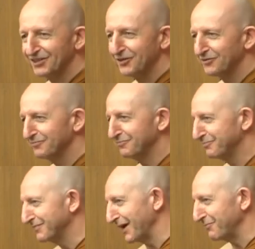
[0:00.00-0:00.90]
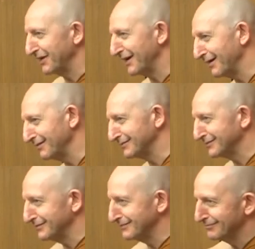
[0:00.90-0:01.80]
So camping
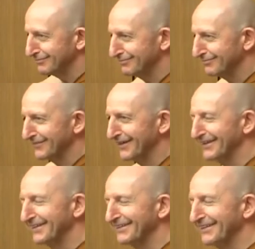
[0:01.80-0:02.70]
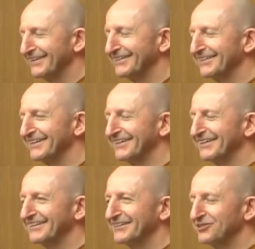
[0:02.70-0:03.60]
out and, uh, and
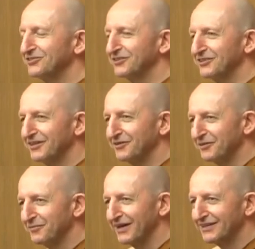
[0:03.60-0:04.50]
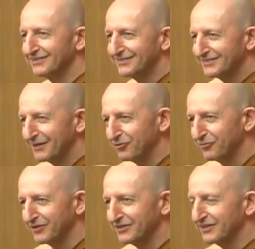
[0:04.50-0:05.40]
uh, using the, the main
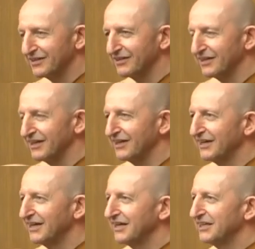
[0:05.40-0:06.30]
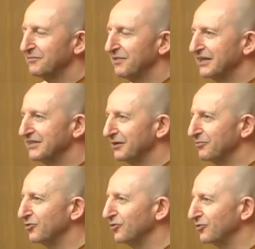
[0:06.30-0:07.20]
temple building. The, the the main
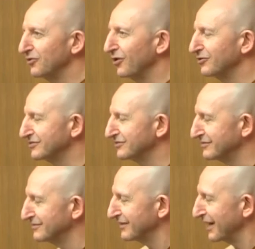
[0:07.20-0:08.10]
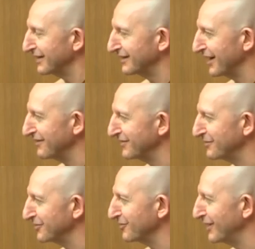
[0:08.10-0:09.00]
Dhamma hall holds that kind
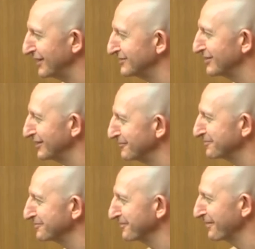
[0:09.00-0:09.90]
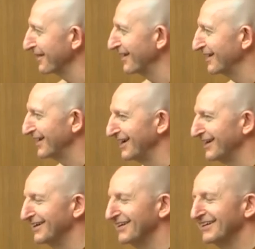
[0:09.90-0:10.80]
of number quite easily.
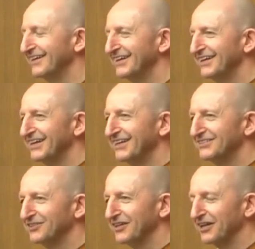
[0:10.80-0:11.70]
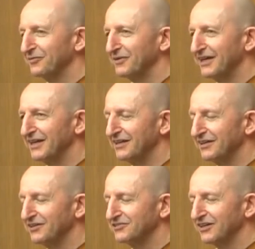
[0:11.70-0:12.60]
Uh, so that'll be
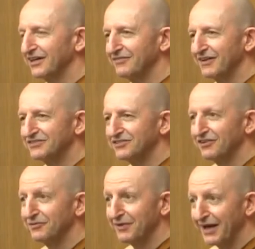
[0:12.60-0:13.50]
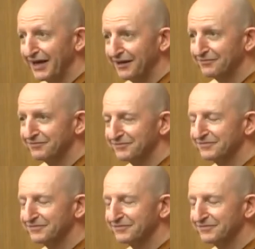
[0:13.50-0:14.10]
in, those are, events are in May.